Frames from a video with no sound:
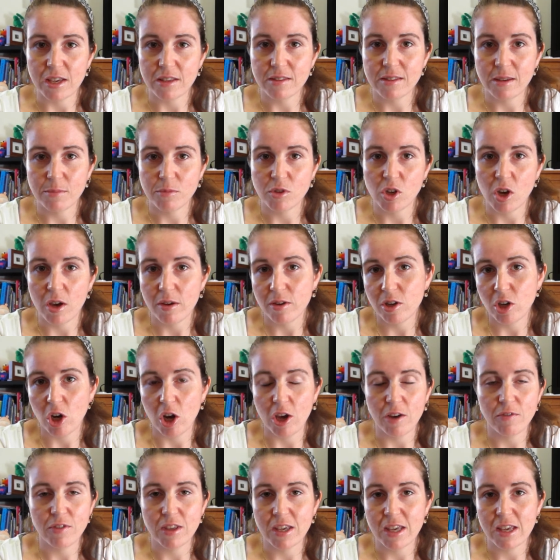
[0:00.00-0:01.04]
Sometimes,
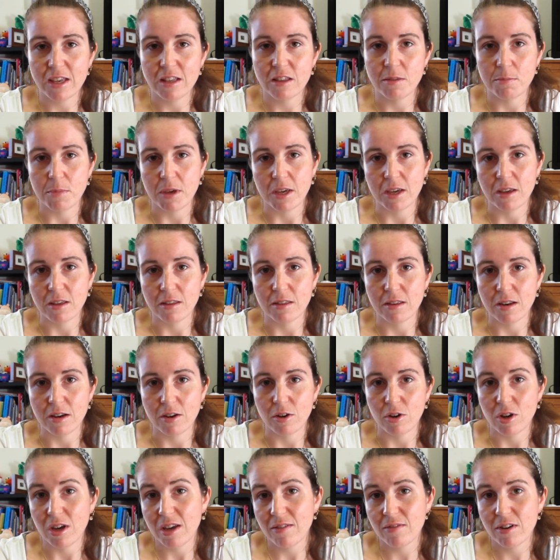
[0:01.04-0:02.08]
if the kid's bigger than
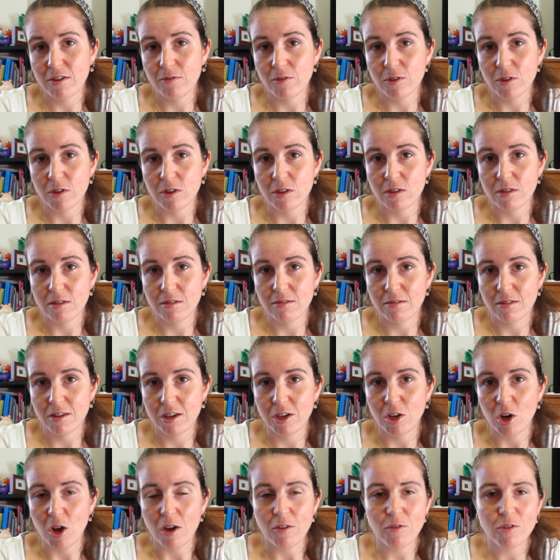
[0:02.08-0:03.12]
her, even if
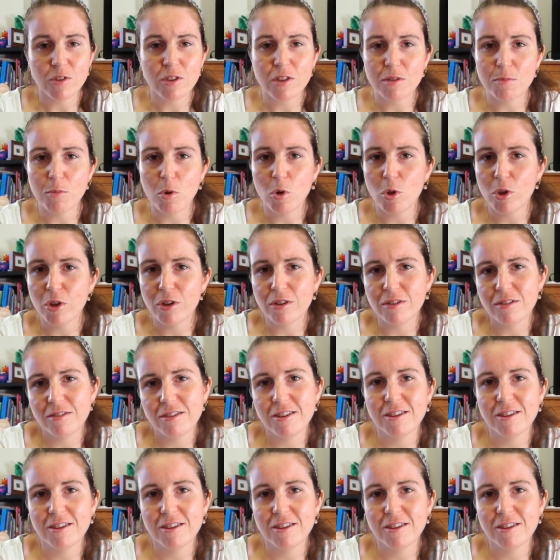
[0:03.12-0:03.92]
it's smaller,